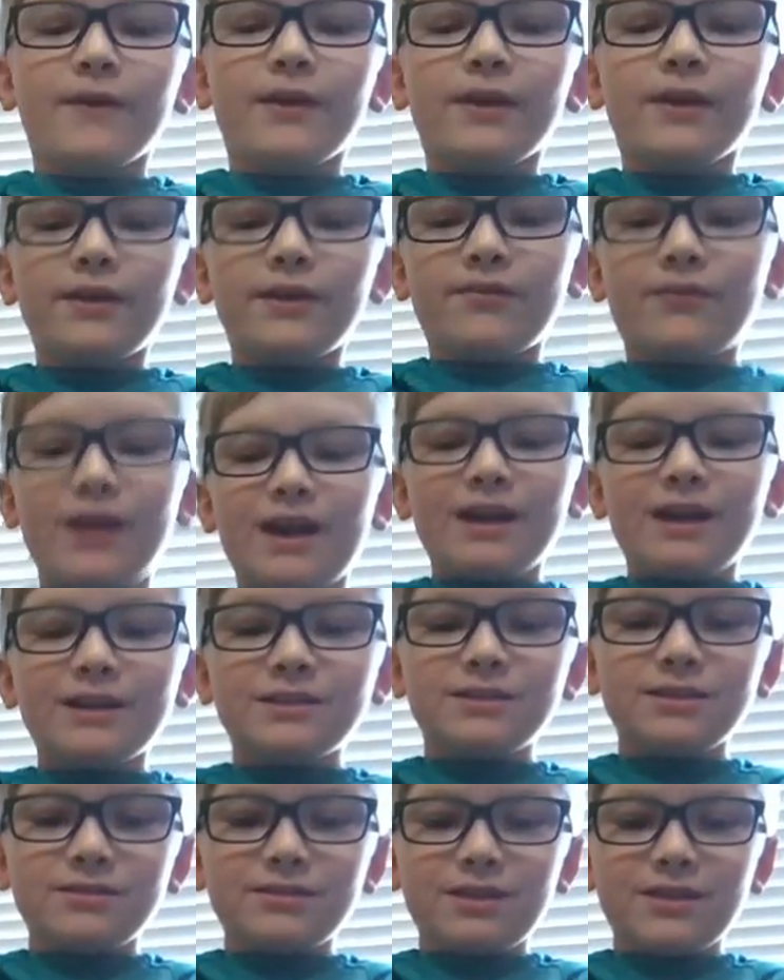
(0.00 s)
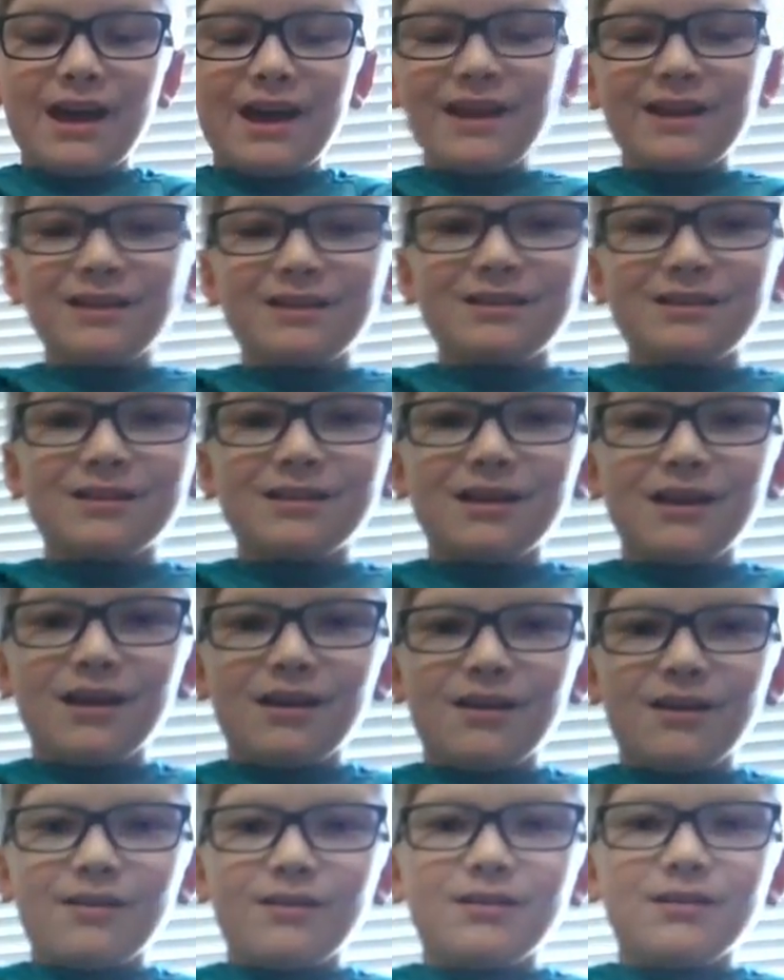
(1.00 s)
you've got to do that
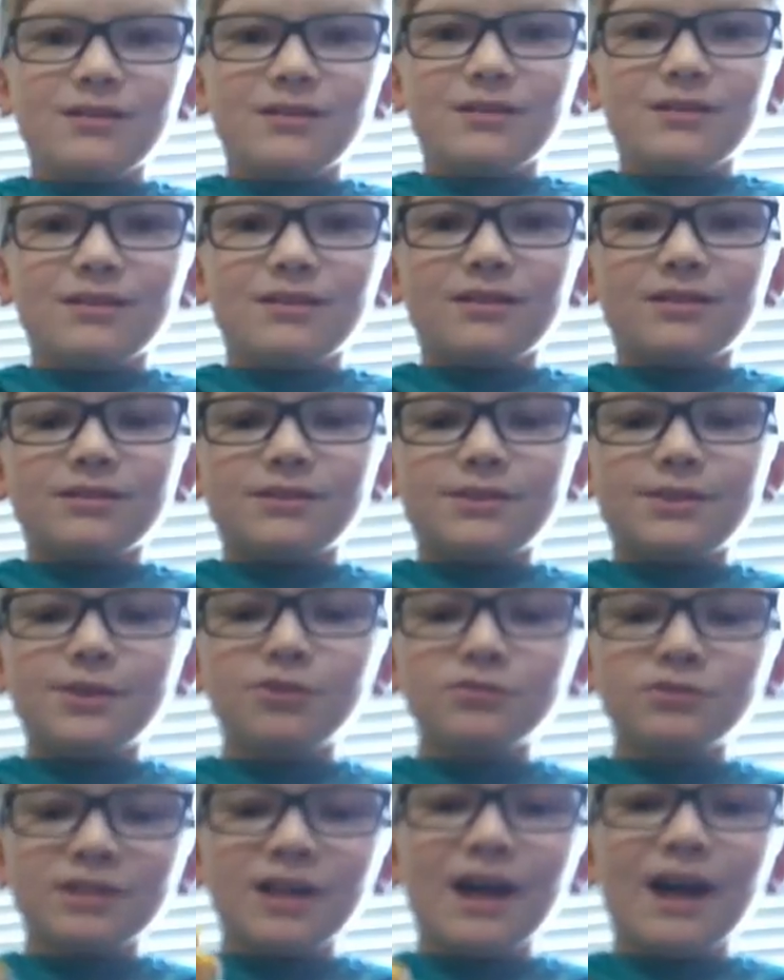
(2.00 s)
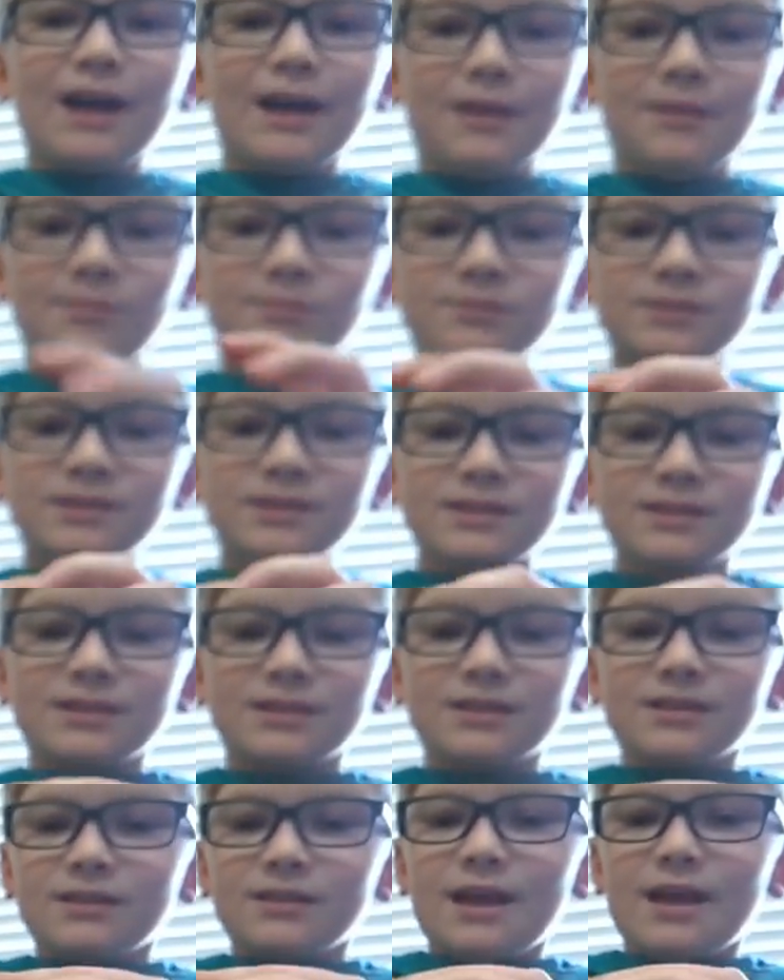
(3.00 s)
2 times,
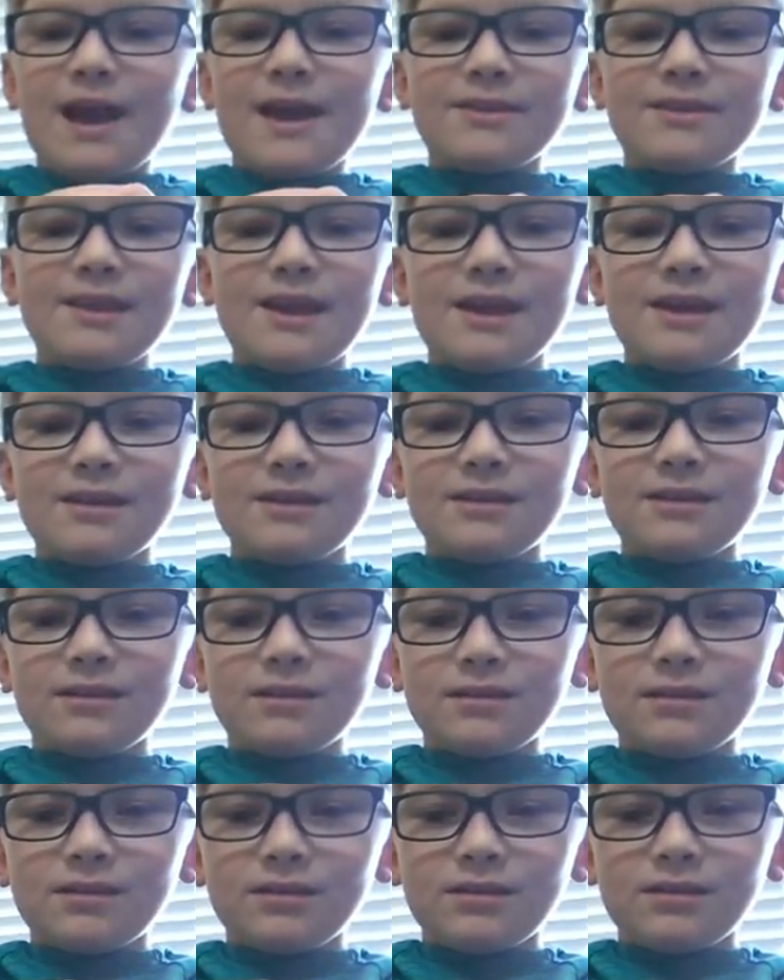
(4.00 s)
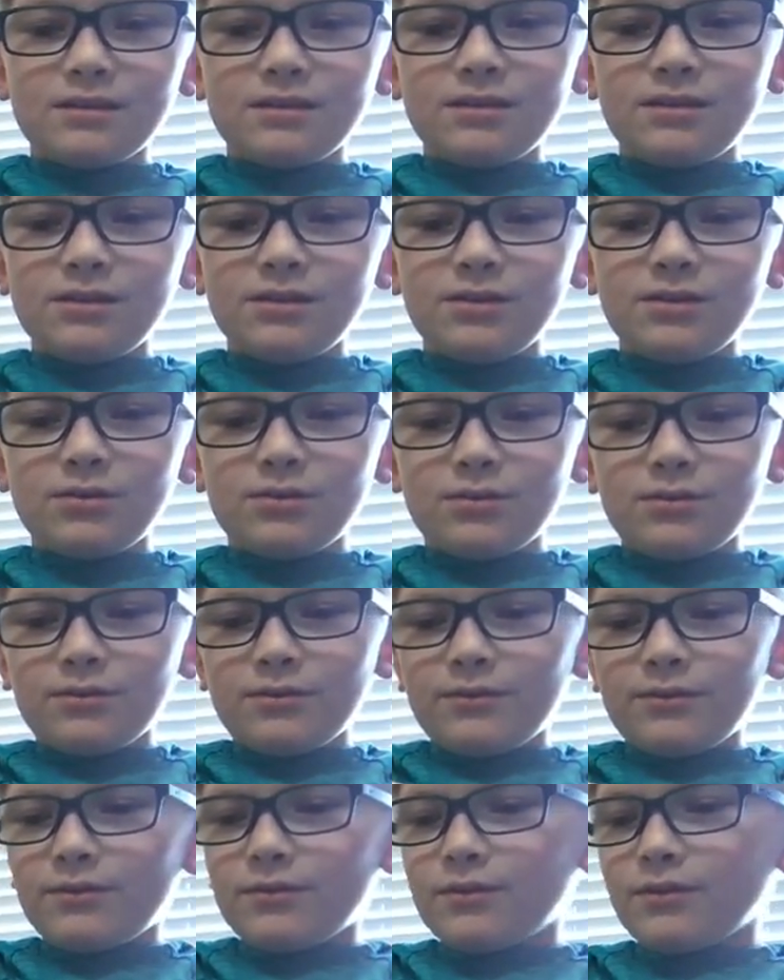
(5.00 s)
and then you
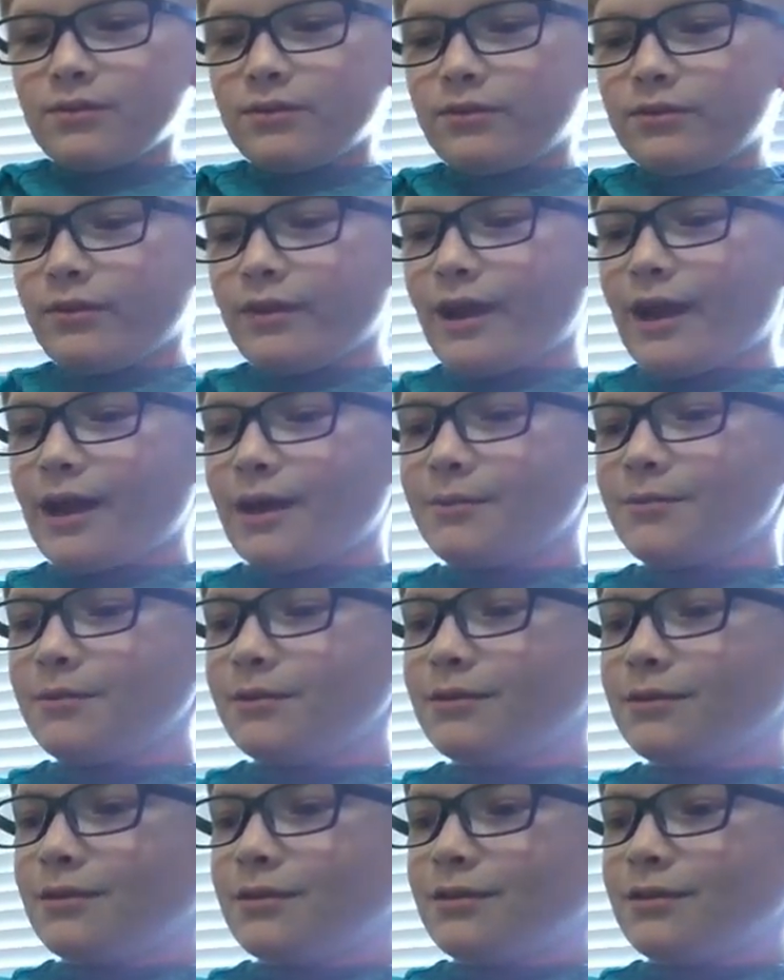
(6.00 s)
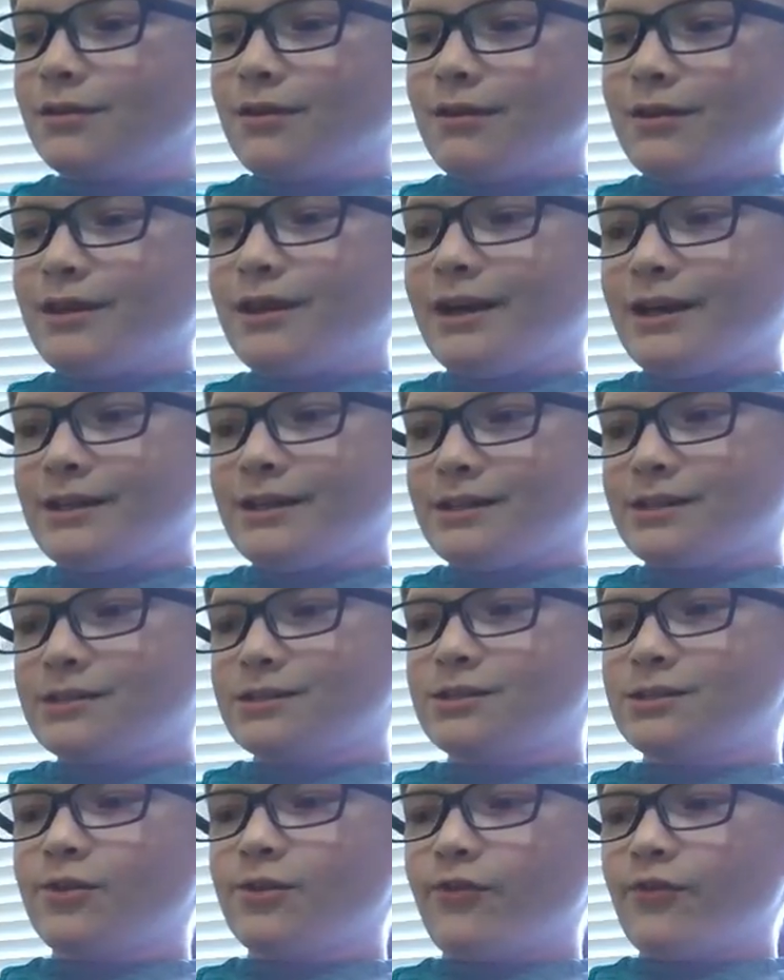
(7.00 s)
grab, he has
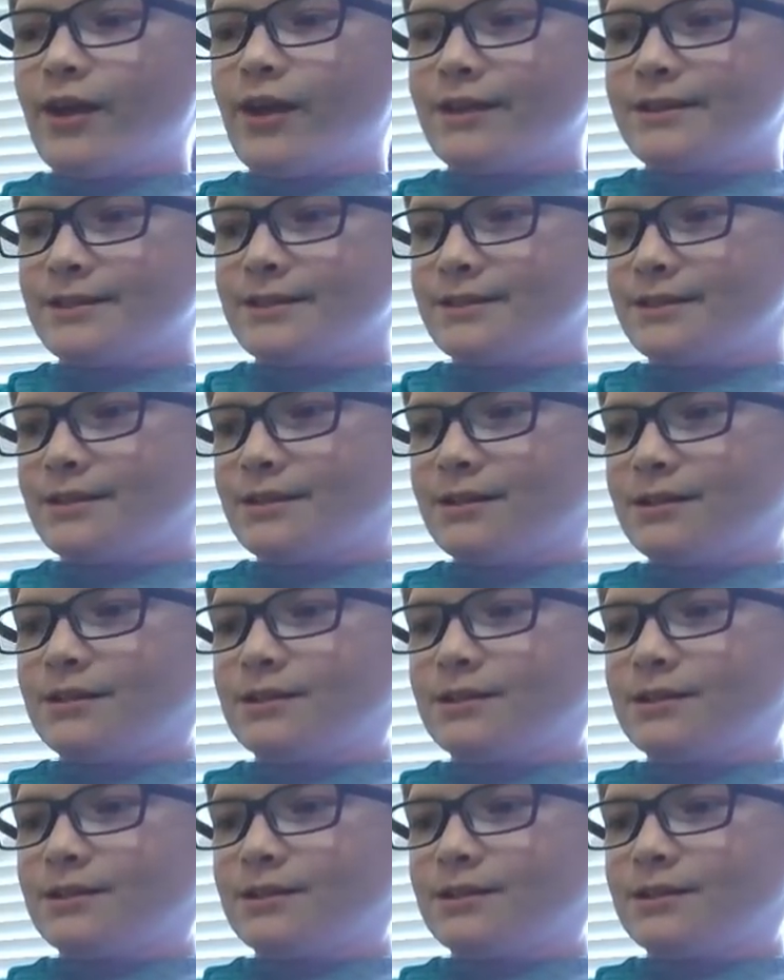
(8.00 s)
2 faces.